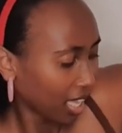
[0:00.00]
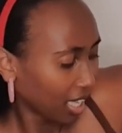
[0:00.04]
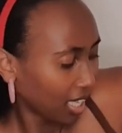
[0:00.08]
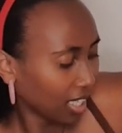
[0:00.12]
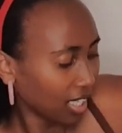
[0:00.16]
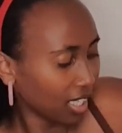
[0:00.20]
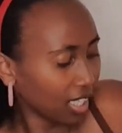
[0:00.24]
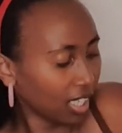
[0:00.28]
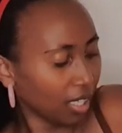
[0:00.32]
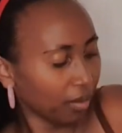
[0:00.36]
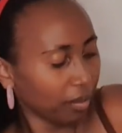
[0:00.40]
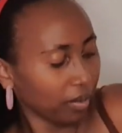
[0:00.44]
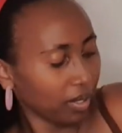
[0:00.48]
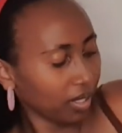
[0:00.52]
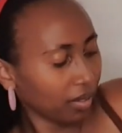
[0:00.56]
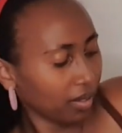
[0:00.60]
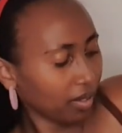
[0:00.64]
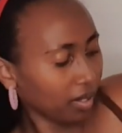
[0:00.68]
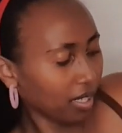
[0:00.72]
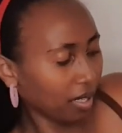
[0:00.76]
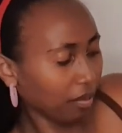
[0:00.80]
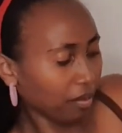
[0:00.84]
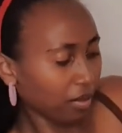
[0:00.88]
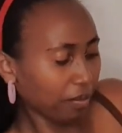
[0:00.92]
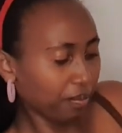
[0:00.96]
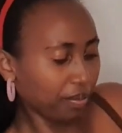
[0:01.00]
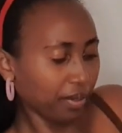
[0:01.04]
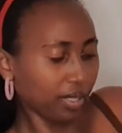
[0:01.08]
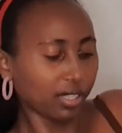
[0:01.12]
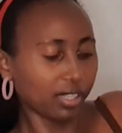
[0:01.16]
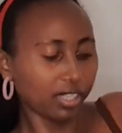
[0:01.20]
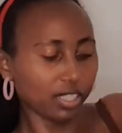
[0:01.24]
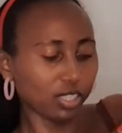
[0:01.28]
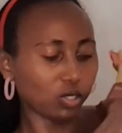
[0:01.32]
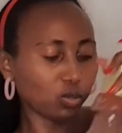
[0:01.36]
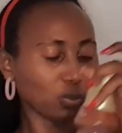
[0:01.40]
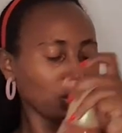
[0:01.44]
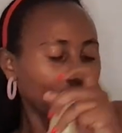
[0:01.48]
let me pick
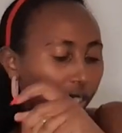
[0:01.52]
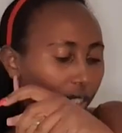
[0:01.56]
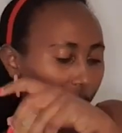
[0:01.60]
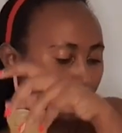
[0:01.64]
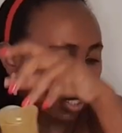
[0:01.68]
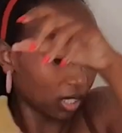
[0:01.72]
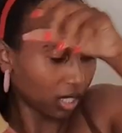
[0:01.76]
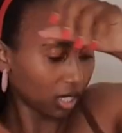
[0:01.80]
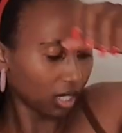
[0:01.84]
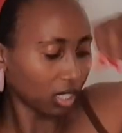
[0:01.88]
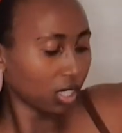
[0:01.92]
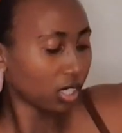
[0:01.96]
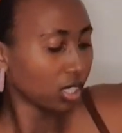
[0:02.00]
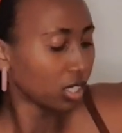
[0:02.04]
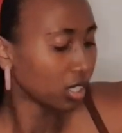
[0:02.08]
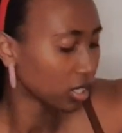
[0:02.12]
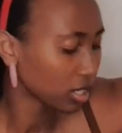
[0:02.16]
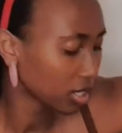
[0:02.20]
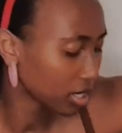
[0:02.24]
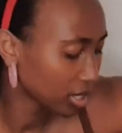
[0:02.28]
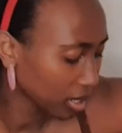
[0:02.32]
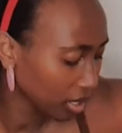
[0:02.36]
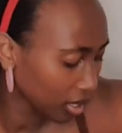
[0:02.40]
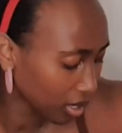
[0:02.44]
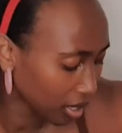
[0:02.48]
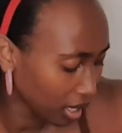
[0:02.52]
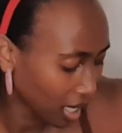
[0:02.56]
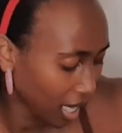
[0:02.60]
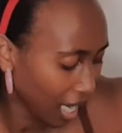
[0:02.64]
this one. So